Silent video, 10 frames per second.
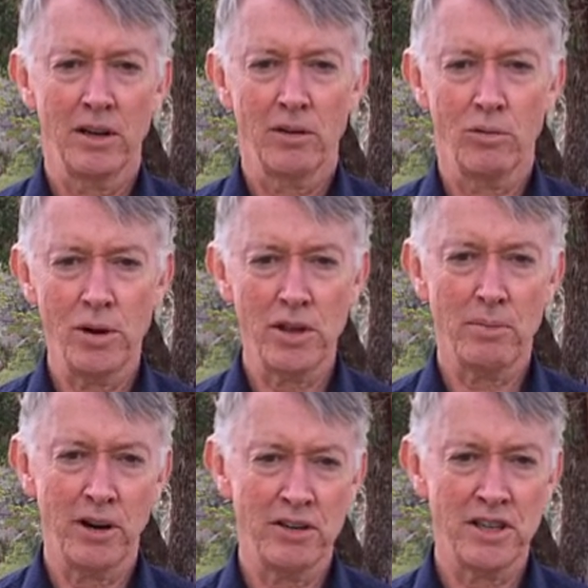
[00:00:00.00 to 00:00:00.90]
With the
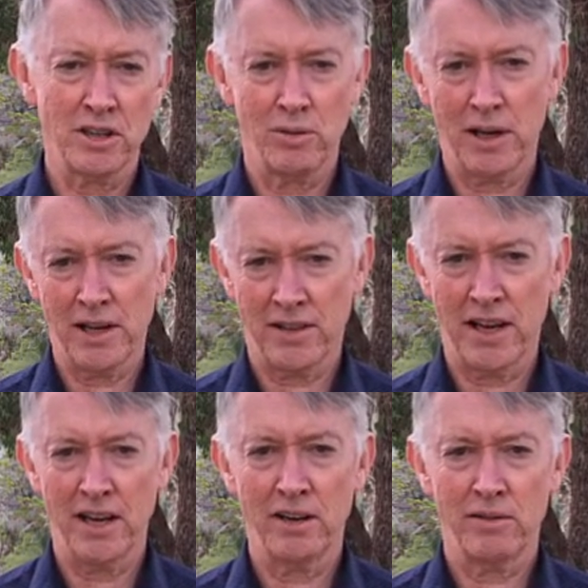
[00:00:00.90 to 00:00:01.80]
project, we get
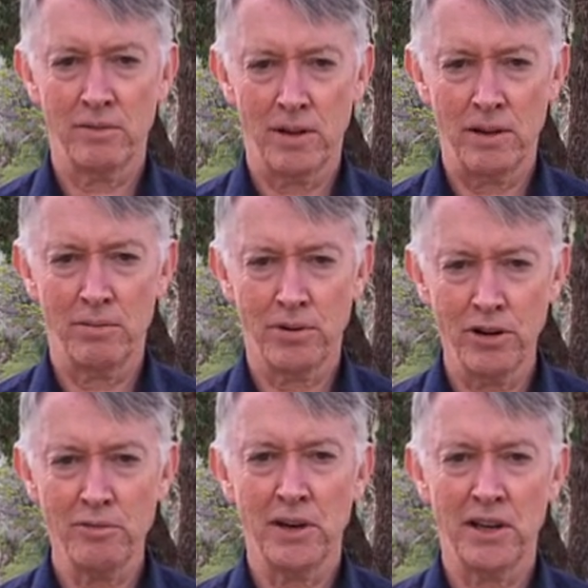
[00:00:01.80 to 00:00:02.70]
that
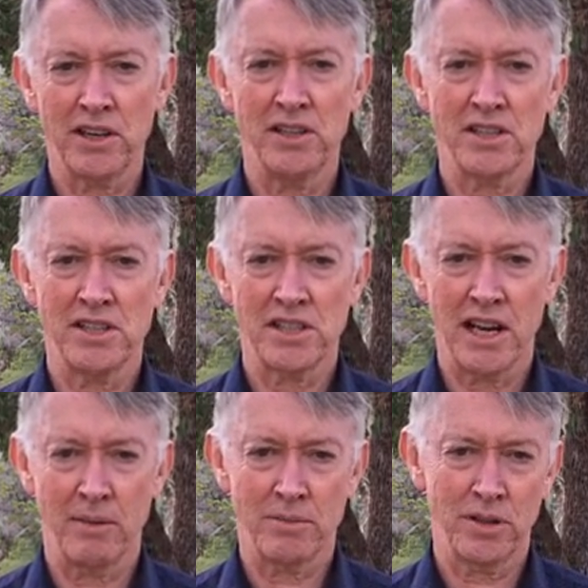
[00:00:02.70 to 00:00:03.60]
improvement in conditions
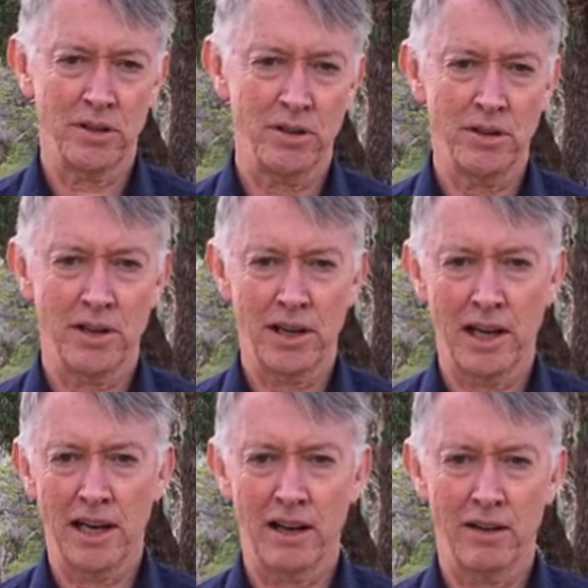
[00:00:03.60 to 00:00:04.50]
up to
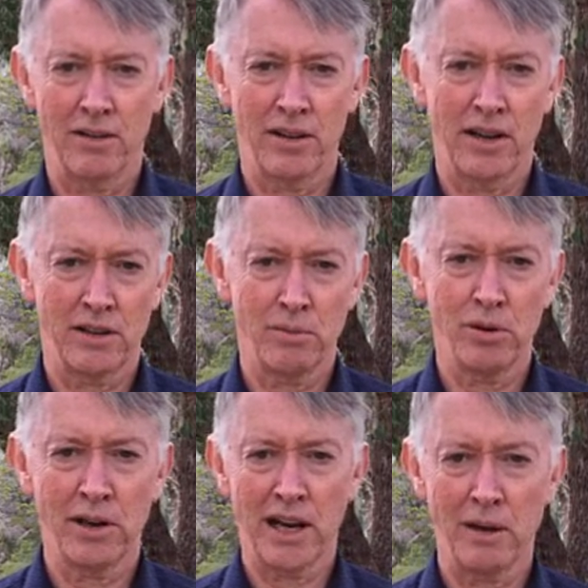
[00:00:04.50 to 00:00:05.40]
the
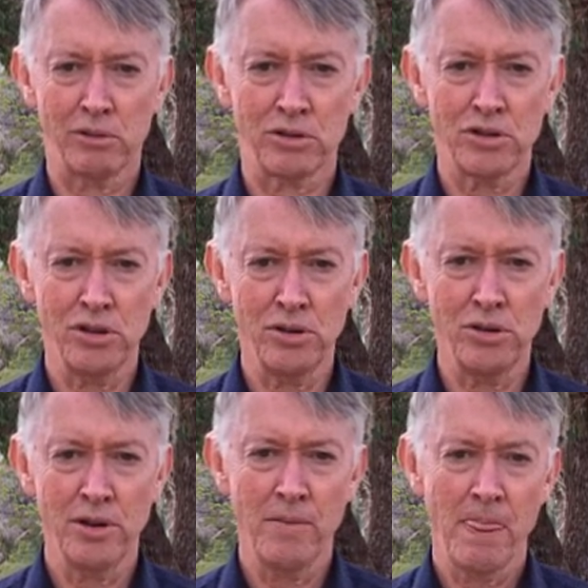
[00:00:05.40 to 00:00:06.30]
point labelled
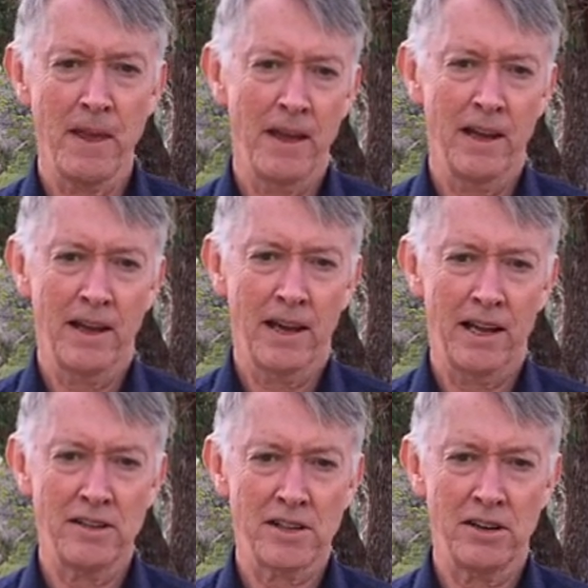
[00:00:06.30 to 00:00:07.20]
2.
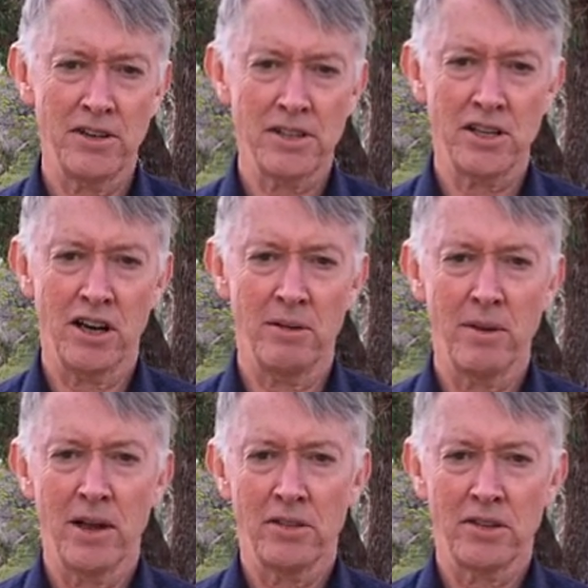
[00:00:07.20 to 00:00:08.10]
And so this time,
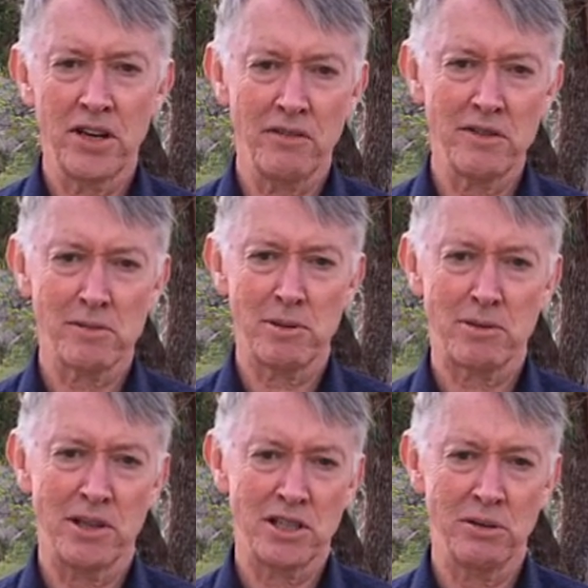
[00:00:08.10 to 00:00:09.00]
the difference
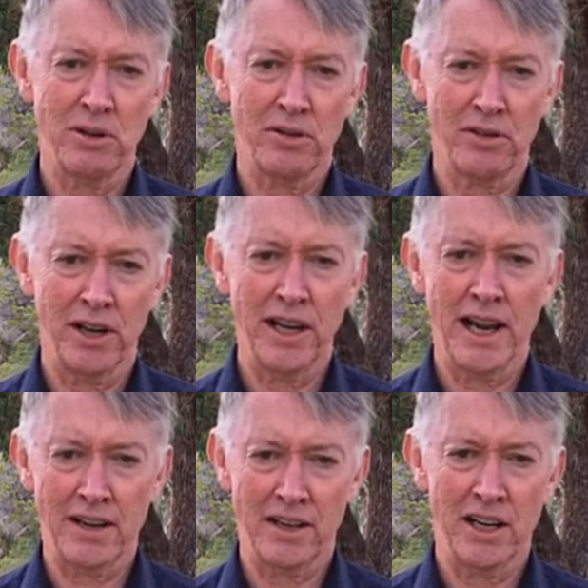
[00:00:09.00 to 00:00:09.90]
between 2 and 3
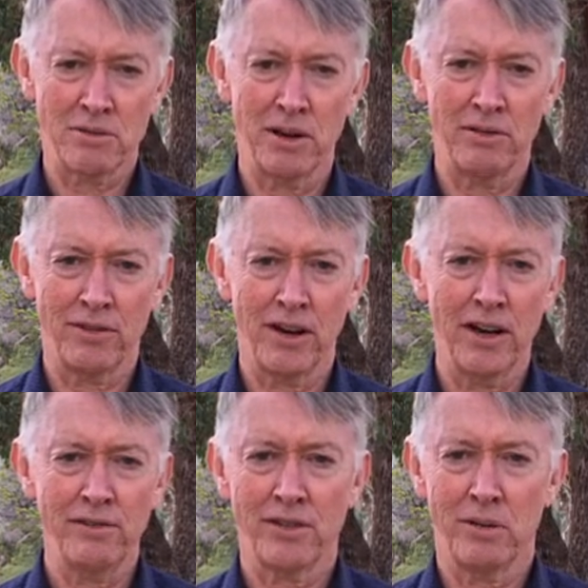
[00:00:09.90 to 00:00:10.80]
at year
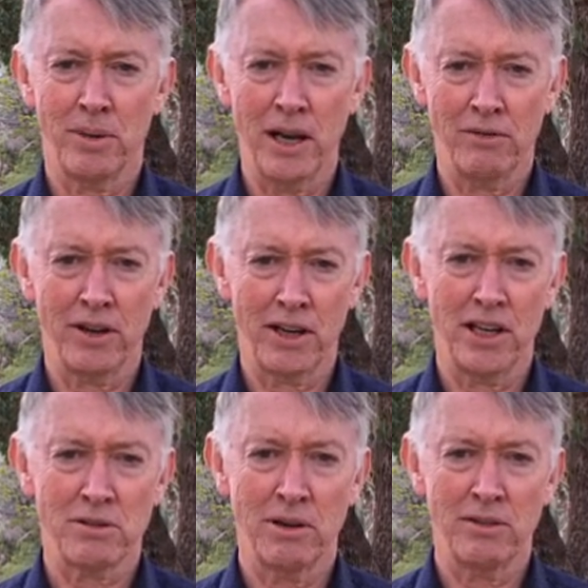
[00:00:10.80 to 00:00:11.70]
25, the benefit at year
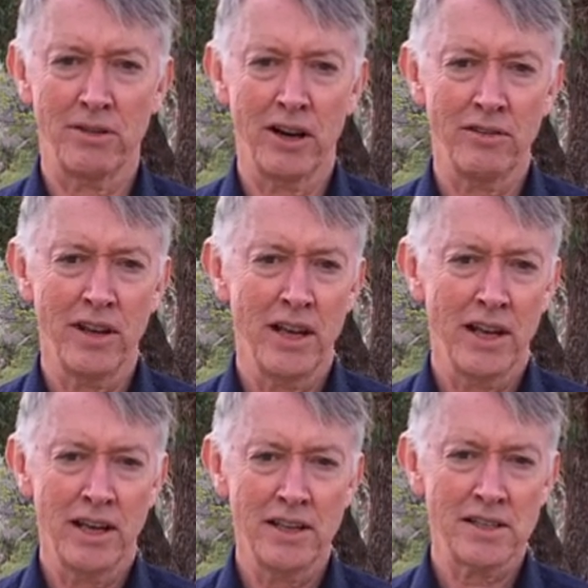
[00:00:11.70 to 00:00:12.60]
25,
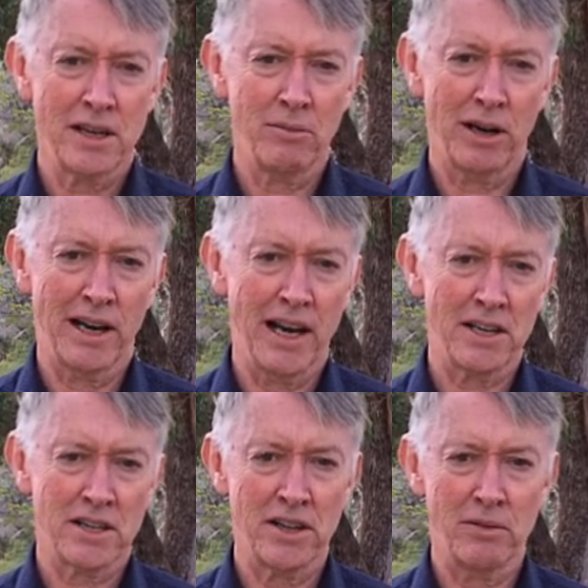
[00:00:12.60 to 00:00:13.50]
is somewhat
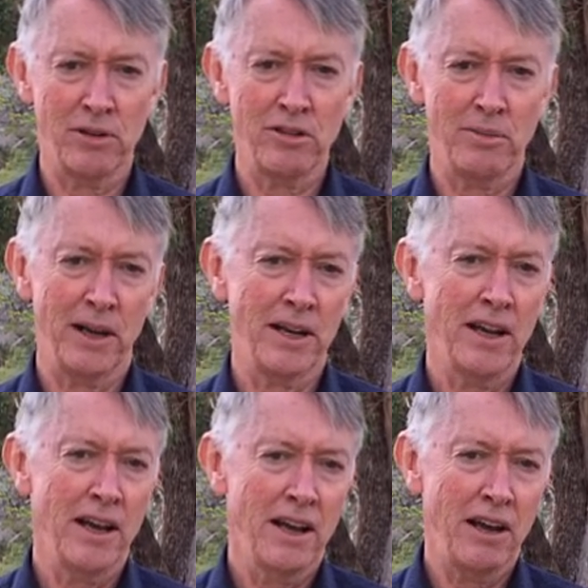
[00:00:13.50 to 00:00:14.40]
larger than it would have been
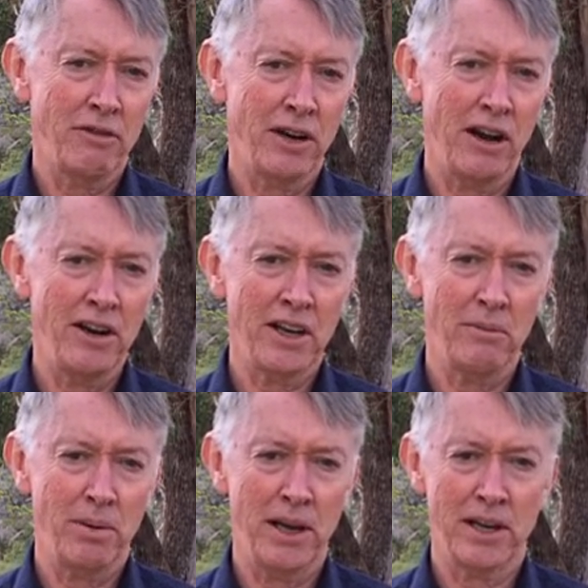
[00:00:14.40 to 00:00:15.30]
if we'd only
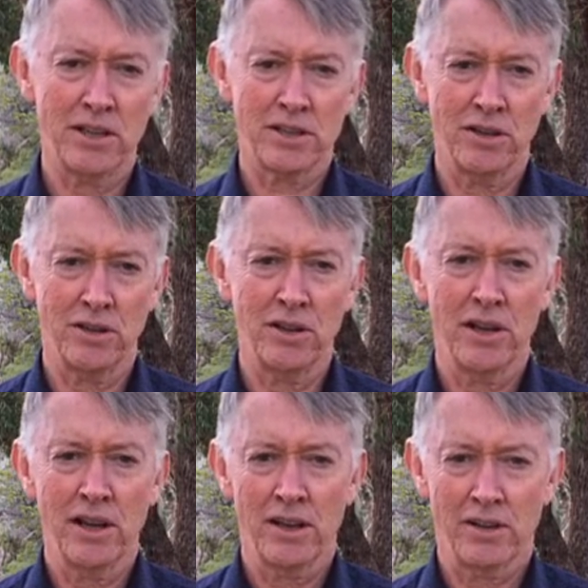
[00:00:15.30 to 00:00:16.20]
compared it to
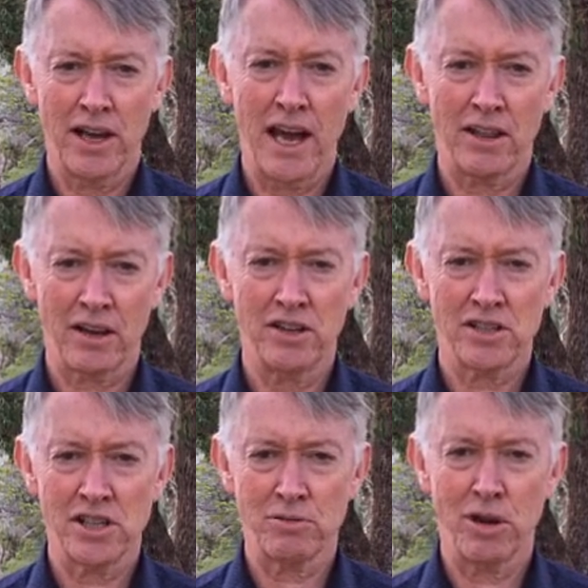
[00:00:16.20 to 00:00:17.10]
how the
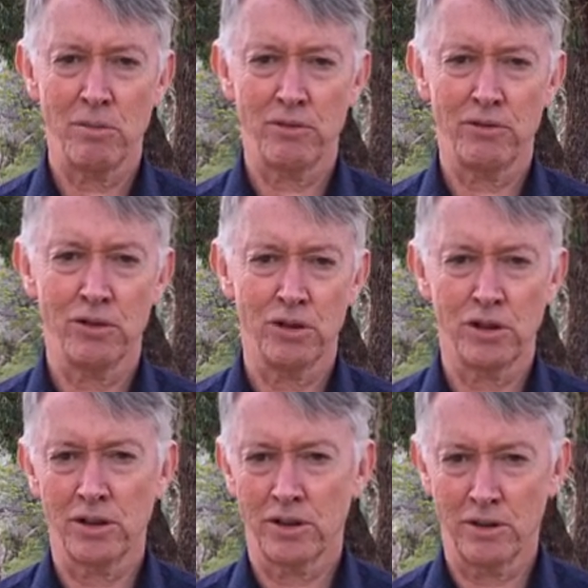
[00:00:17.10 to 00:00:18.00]
conditions were
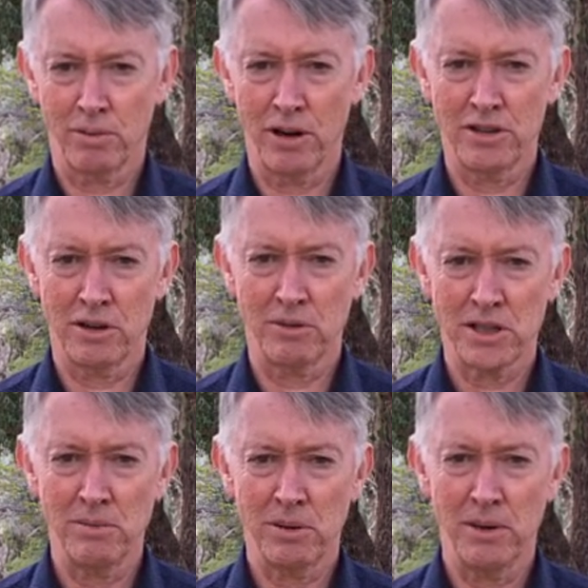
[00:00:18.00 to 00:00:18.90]
before the project was
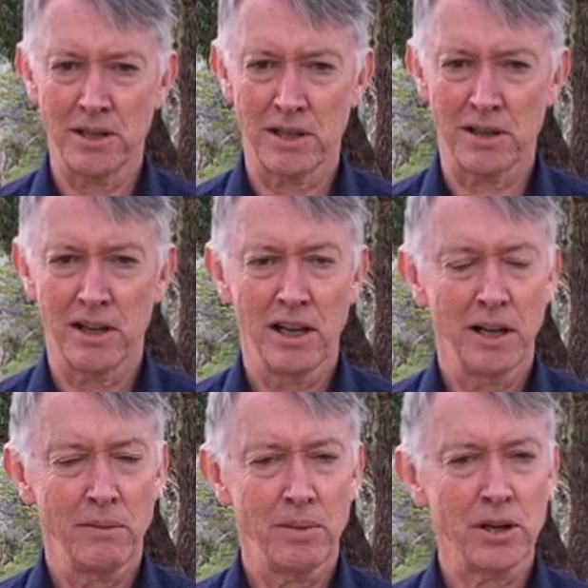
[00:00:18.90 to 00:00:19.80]
implemented.
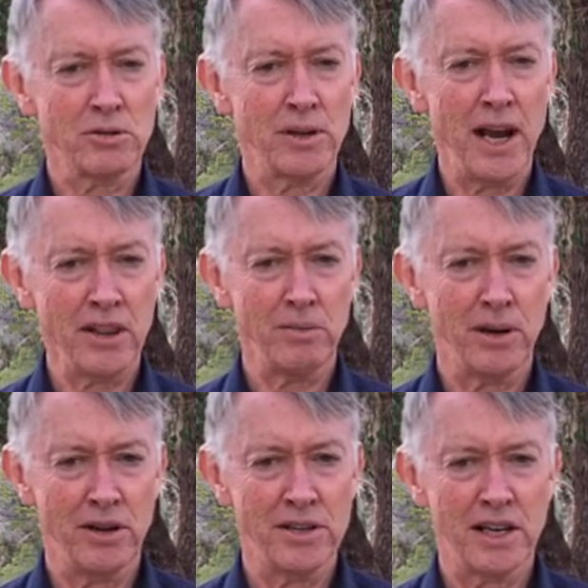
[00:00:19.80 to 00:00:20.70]
Because without the
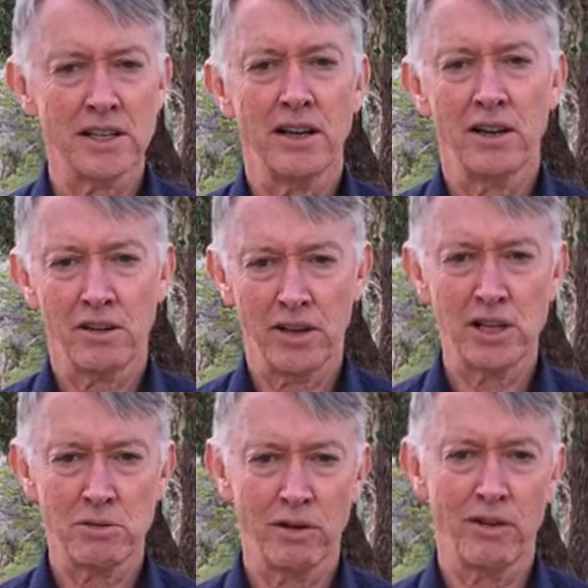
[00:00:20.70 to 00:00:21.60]
project,
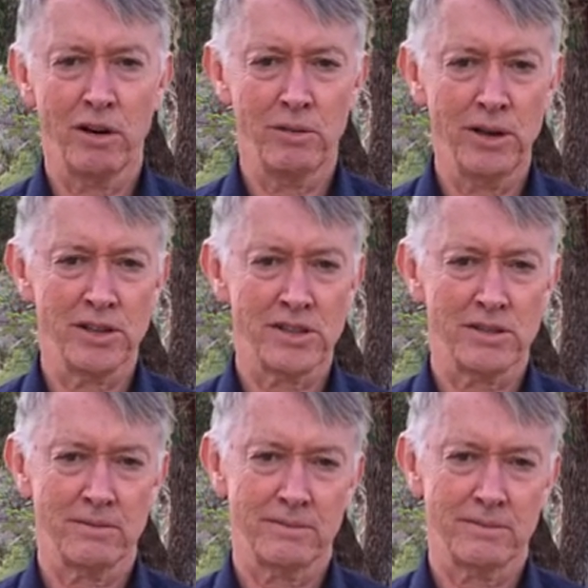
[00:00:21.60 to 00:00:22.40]
things would have got worse.